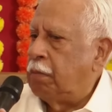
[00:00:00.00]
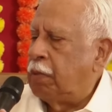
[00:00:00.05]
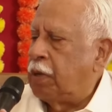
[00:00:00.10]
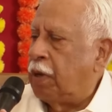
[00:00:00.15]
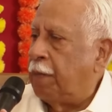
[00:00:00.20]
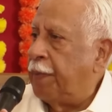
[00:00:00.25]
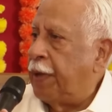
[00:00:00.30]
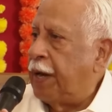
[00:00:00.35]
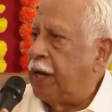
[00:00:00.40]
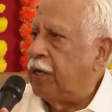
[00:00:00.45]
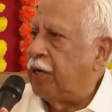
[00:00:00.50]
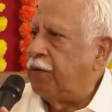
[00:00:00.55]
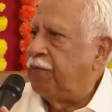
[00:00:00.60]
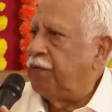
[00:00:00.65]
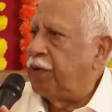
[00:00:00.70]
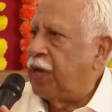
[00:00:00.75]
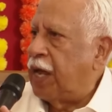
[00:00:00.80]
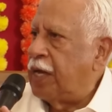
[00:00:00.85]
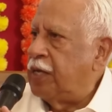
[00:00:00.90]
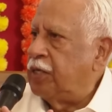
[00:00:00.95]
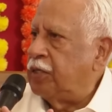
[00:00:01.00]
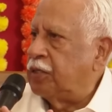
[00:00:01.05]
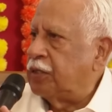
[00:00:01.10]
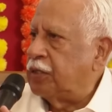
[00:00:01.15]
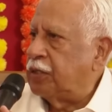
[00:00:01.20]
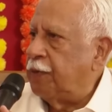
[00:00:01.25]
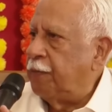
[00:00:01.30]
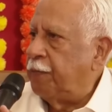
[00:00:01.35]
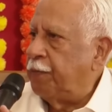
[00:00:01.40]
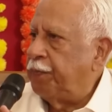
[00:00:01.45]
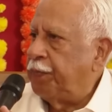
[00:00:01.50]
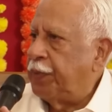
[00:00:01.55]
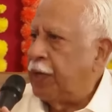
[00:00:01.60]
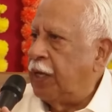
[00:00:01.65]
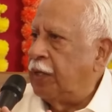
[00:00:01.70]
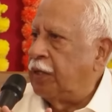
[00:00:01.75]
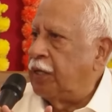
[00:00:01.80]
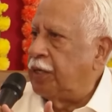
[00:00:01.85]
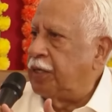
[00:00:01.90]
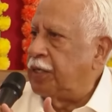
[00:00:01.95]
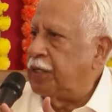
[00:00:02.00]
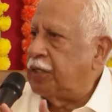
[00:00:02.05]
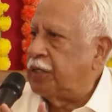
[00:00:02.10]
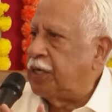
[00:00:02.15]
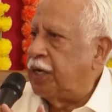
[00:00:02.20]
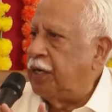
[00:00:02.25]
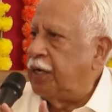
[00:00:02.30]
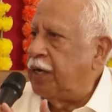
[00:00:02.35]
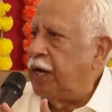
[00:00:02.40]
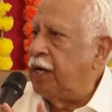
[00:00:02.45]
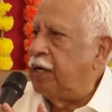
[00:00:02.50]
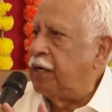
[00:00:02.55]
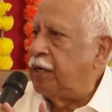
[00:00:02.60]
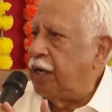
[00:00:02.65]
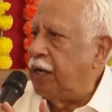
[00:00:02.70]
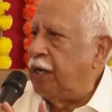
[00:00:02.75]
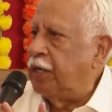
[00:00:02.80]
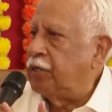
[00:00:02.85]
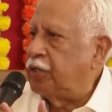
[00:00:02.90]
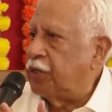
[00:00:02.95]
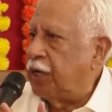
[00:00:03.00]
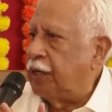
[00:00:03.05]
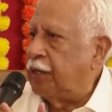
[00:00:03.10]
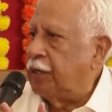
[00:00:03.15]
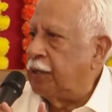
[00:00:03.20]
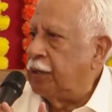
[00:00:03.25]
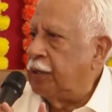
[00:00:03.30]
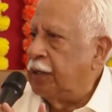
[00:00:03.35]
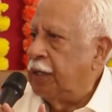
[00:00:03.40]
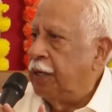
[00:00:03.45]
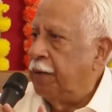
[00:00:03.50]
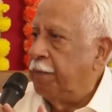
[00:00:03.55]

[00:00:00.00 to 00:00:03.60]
comparative rise in the discontent in China